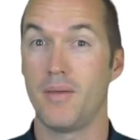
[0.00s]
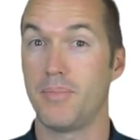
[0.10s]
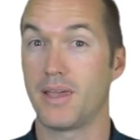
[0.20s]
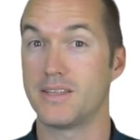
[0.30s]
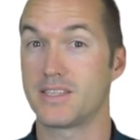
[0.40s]

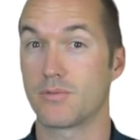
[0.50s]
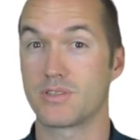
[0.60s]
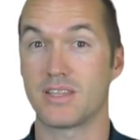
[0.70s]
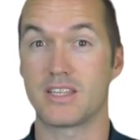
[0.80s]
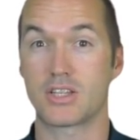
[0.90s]
Because there
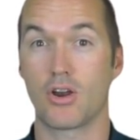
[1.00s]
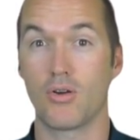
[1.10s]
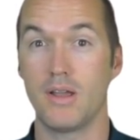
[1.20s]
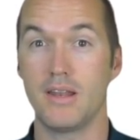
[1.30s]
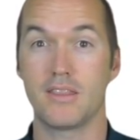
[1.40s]
was less
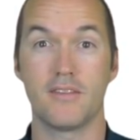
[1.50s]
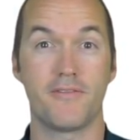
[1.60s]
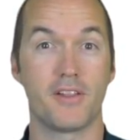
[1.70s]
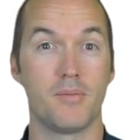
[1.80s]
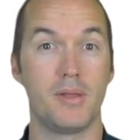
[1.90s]
current, the
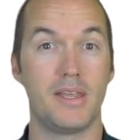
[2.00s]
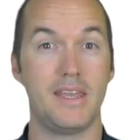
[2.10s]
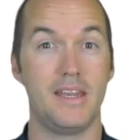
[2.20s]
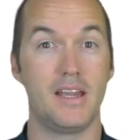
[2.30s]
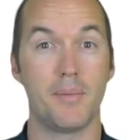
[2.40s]
filament
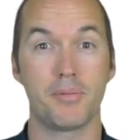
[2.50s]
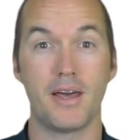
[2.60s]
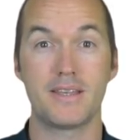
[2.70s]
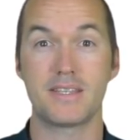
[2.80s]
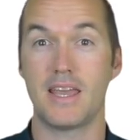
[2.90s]
heated up
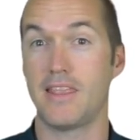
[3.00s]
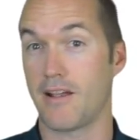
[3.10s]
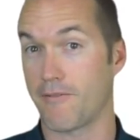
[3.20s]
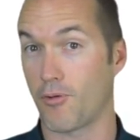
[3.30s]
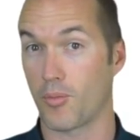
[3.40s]
less and
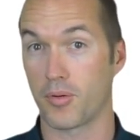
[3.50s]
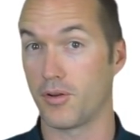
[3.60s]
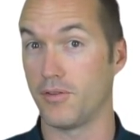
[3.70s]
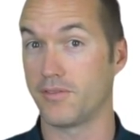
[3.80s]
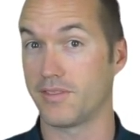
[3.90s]
therefore
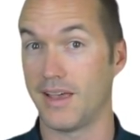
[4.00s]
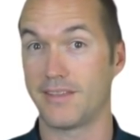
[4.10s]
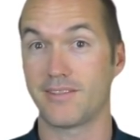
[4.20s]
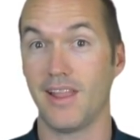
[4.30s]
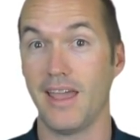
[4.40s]
produced
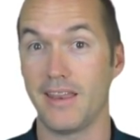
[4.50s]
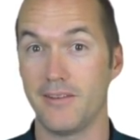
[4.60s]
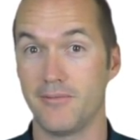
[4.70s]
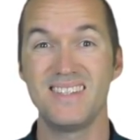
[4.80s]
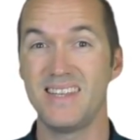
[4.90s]
less light.
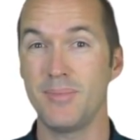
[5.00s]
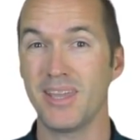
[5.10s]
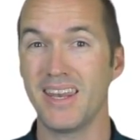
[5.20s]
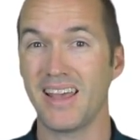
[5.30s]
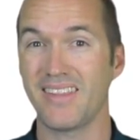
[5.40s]

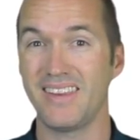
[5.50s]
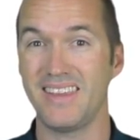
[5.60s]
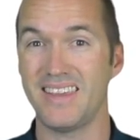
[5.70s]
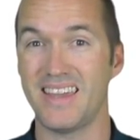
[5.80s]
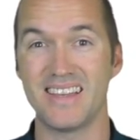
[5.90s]
Dimming an
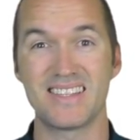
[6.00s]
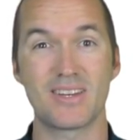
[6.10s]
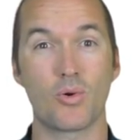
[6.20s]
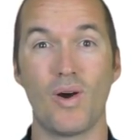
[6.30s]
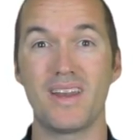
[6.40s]
LED
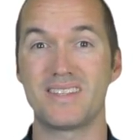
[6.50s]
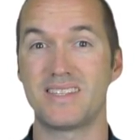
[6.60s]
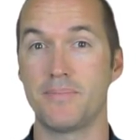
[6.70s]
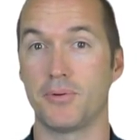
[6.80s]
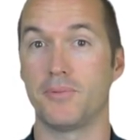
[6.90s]
isn't quite as
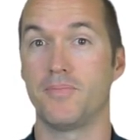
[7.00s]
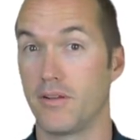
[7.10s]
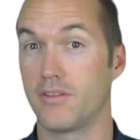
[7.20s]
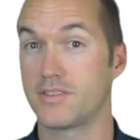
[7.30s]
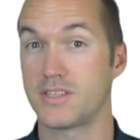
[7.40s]
simple,
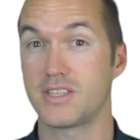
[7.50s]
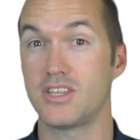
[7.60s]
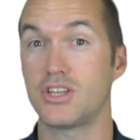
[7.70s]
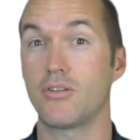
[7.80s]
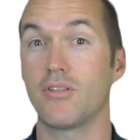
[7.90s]
since they
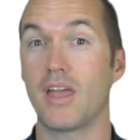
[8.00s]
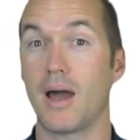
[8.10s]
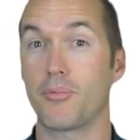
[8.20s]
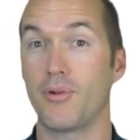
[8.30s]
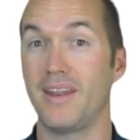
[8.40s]
generally
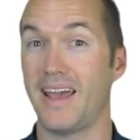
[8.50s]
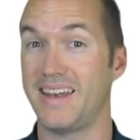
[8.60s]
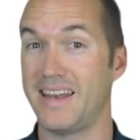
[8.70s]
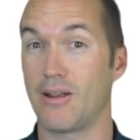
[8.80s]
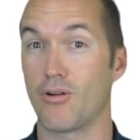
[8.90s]
operate
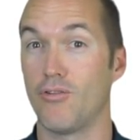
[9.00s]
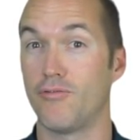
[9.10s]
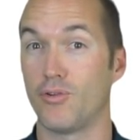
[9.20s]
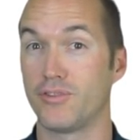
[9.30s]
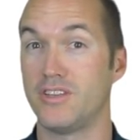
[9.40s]
at narrow
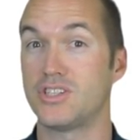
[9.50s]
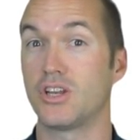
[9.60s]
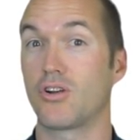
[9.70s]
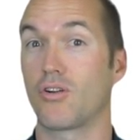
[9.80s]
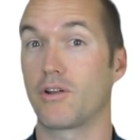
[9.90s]
voltage
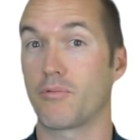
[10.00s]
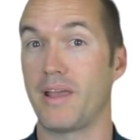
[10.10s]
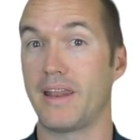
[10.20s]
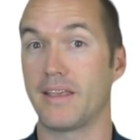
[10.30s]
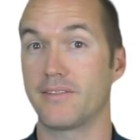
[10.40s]
and current
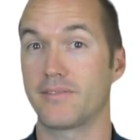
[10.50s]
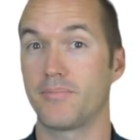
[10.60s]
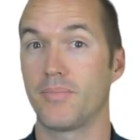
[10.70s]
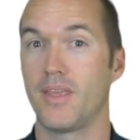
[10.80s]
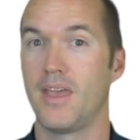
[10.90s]
ratings.